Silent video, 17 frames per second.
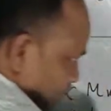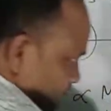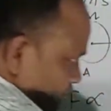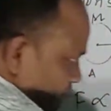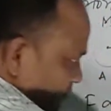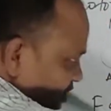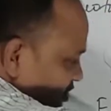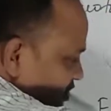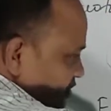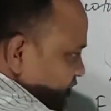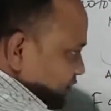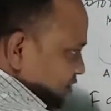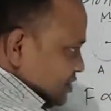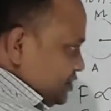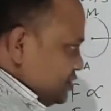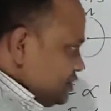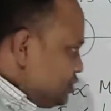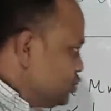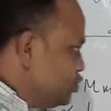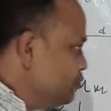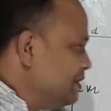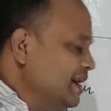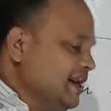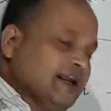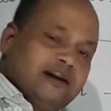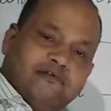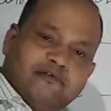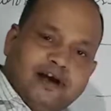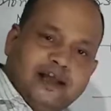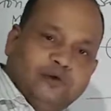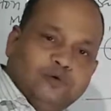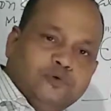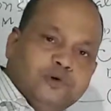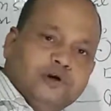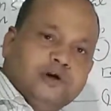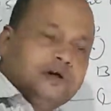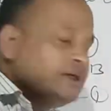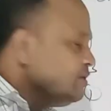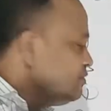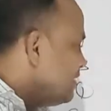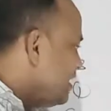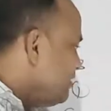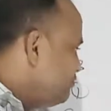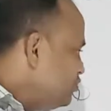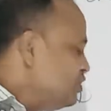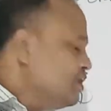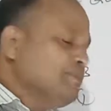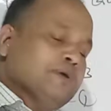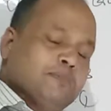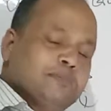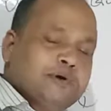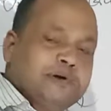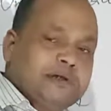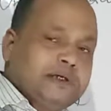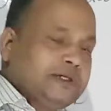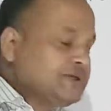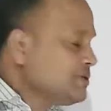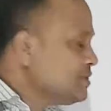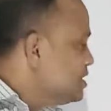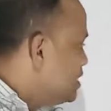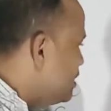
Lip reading: This is its numerical value. You have to remember it.